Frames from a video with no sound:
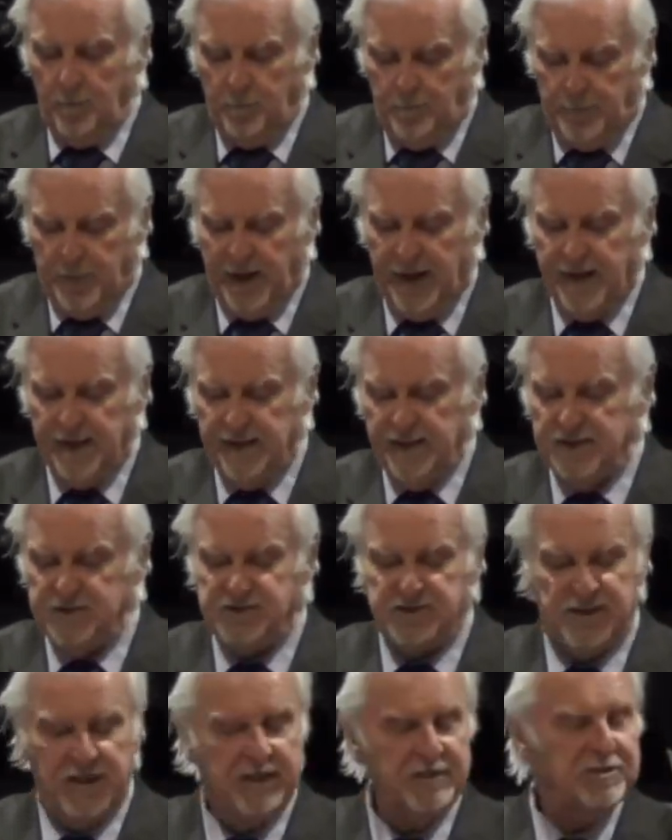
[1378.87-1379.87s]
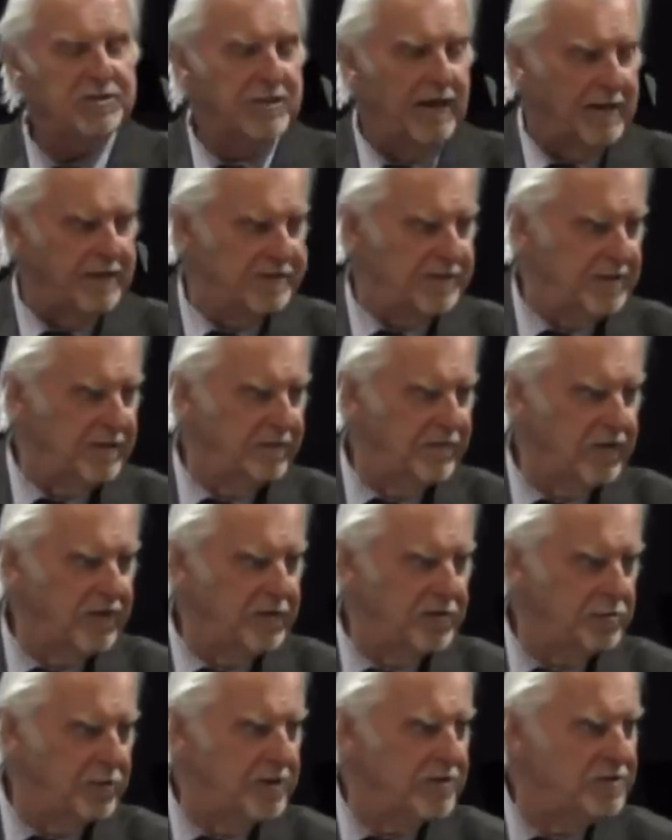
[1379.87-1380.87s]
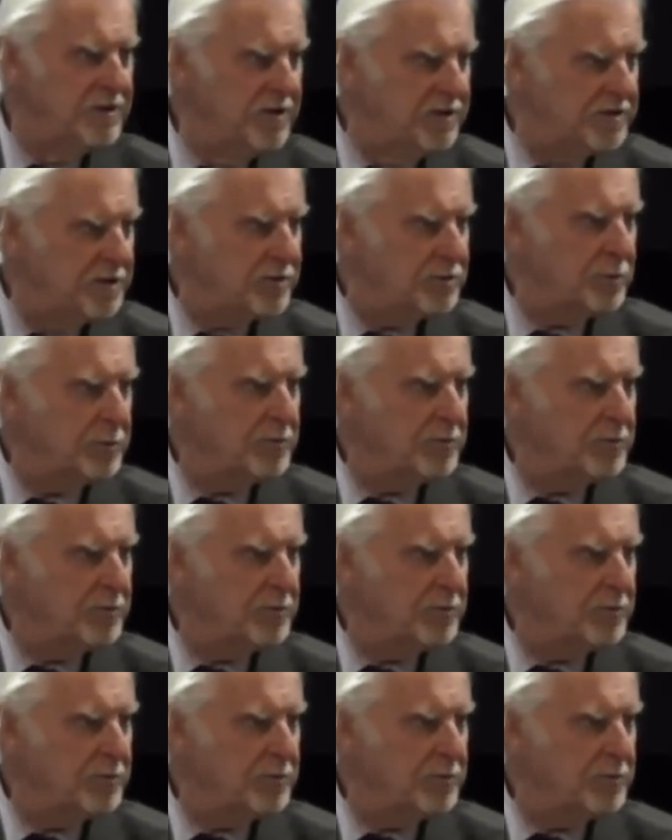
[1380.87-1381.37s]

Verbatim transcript: But it says in Isaiah 53 Jesus